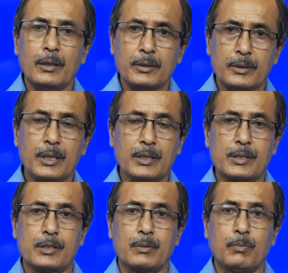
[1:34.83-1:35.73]

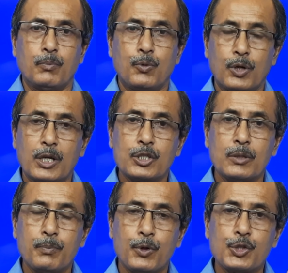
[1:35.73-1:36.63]
yes,
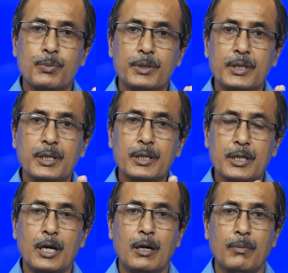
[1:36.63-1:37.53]
production possibility
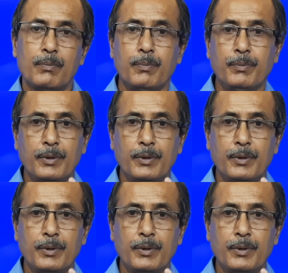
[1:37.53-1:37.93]
curve.